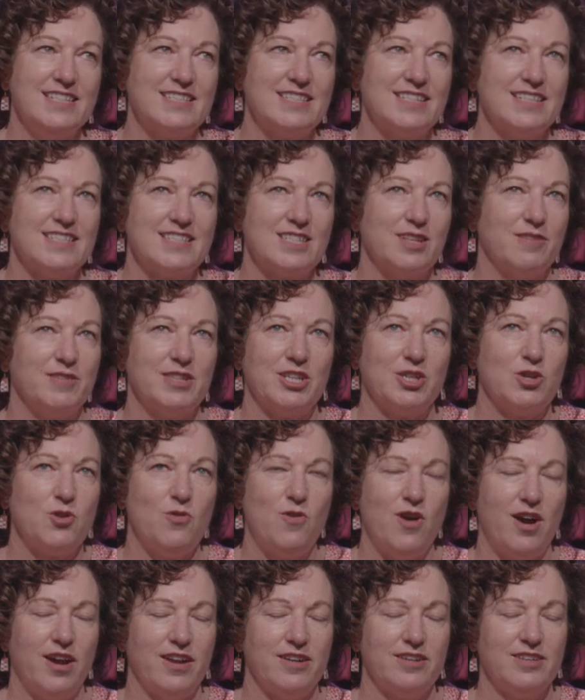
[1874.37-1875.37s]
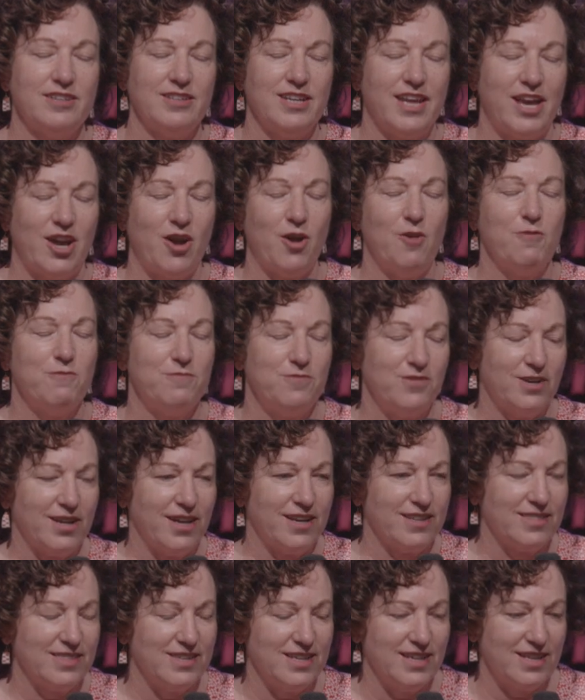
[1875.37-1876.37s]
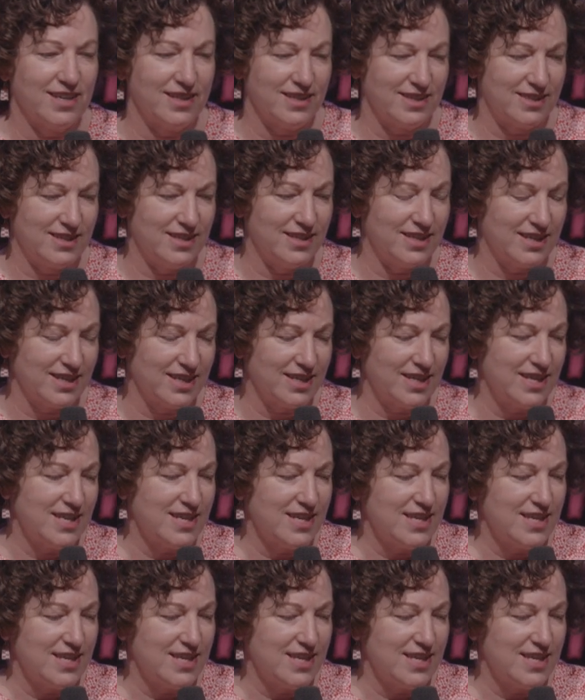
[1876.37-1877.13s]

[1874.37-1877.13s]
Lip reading: says something quite helpful, I think.